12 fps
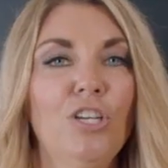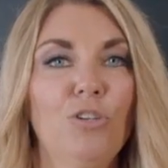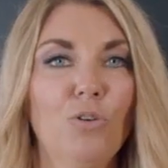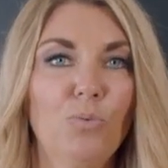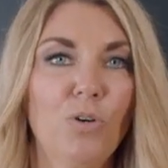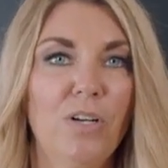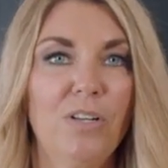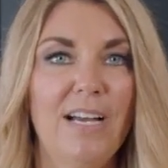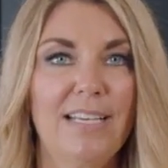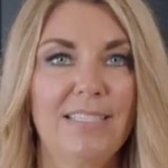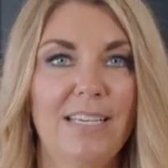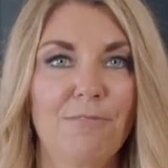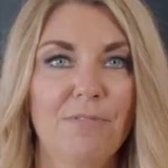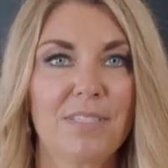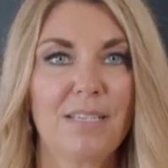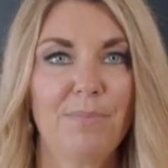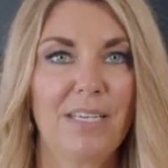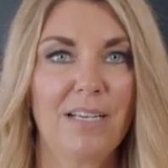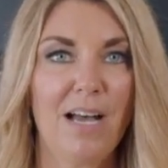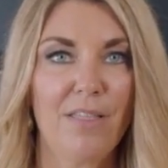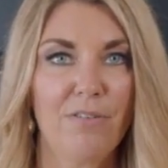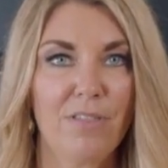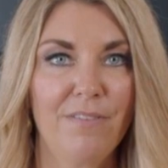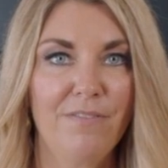your royal icing with something
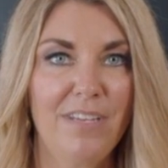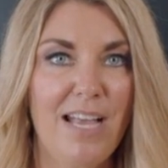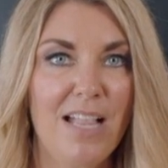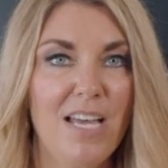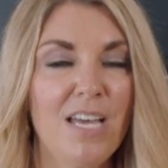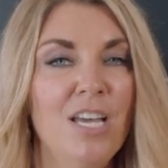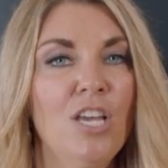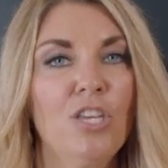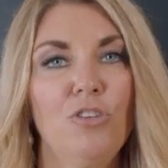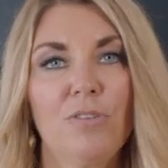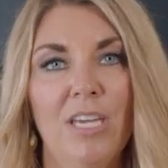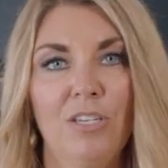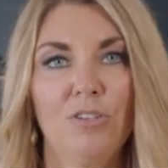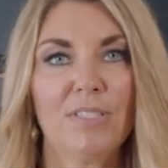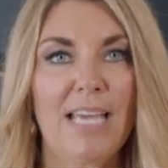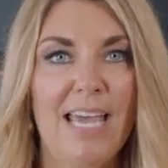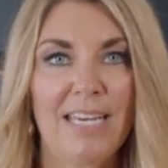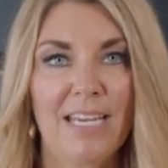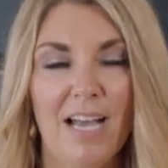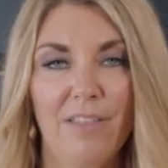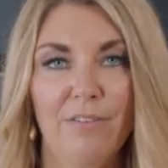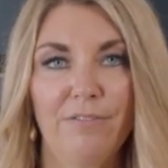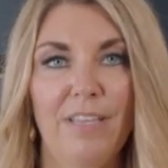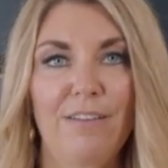other than vanilla, you can use any
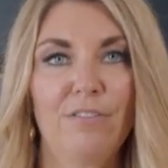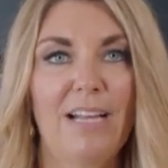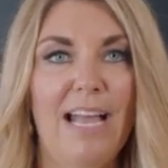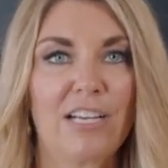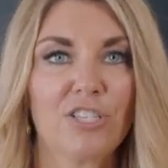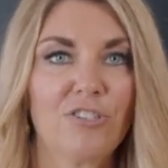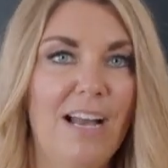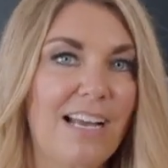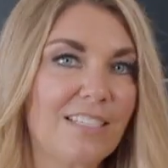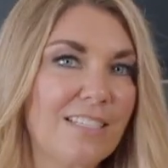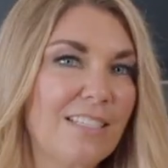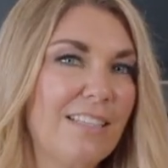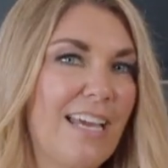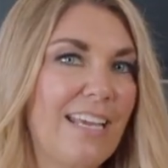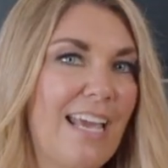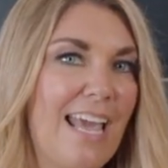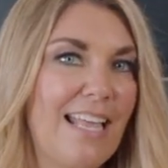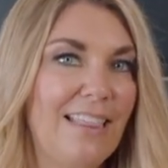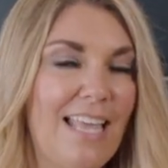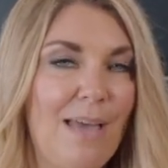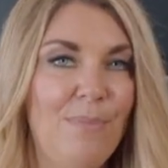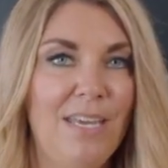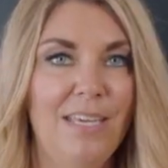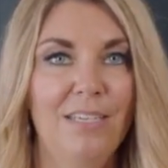other flavored extract, like a
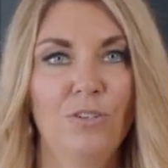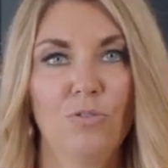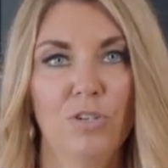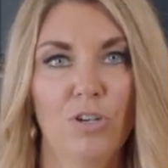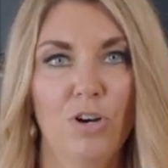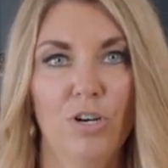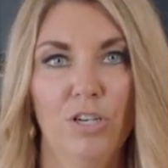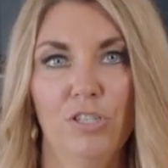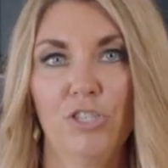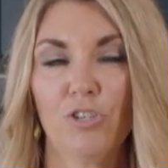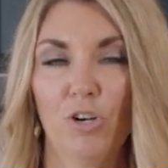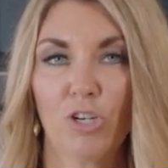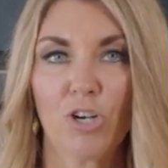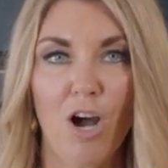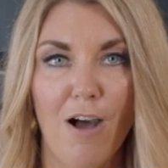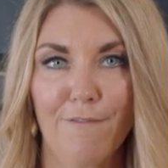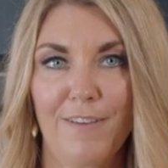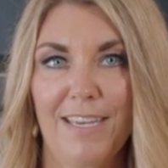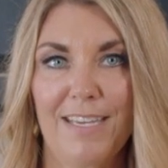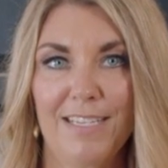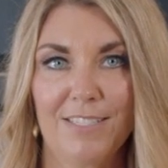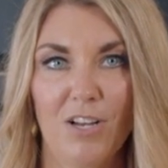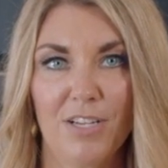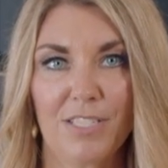lemon or an orange or coffee
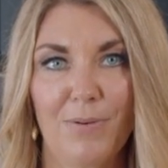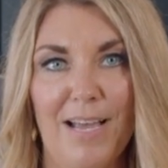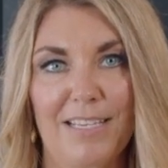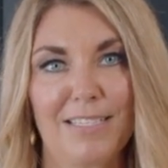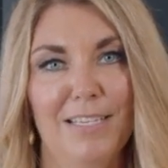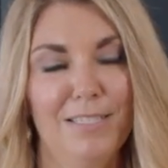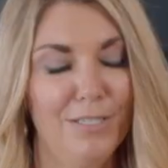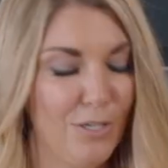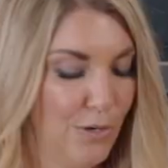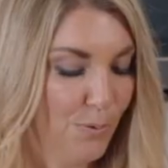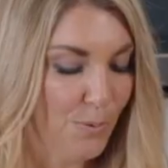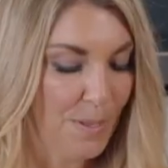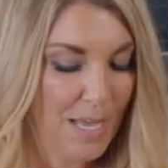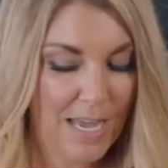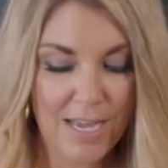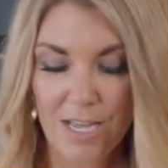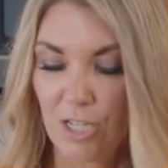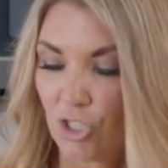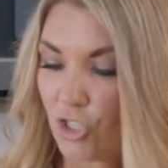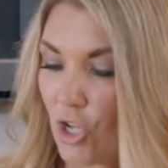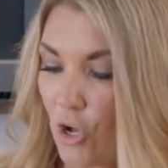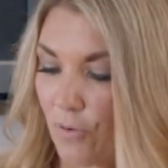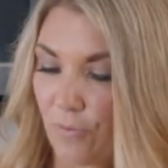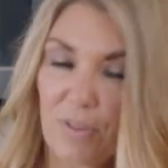is also excellent too.
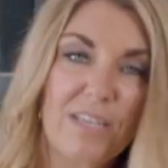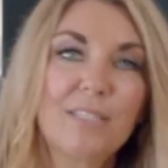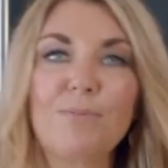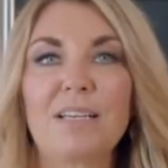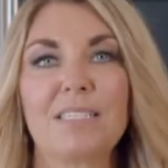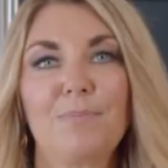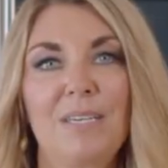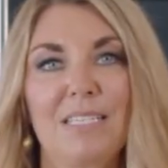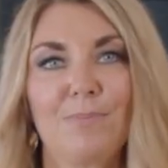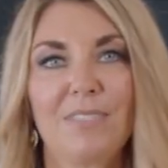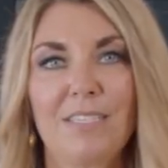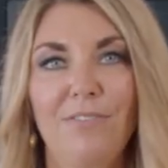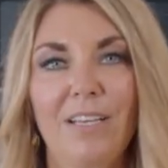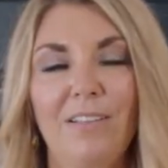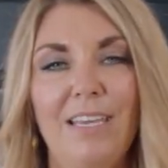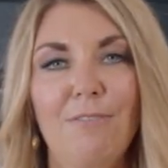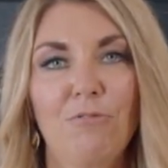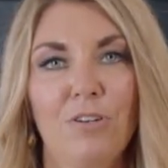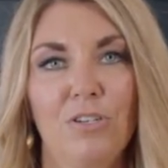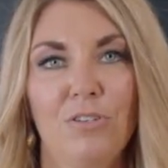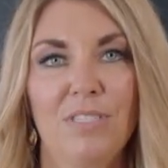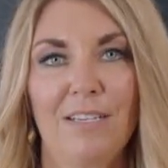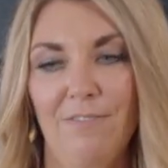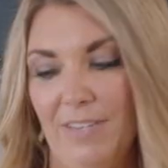So for this recipe specifically, we're
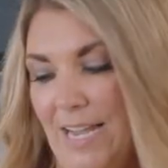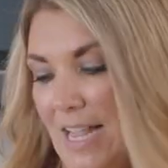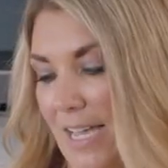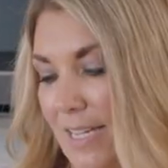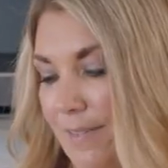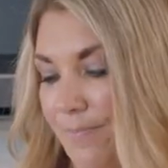using vanilla.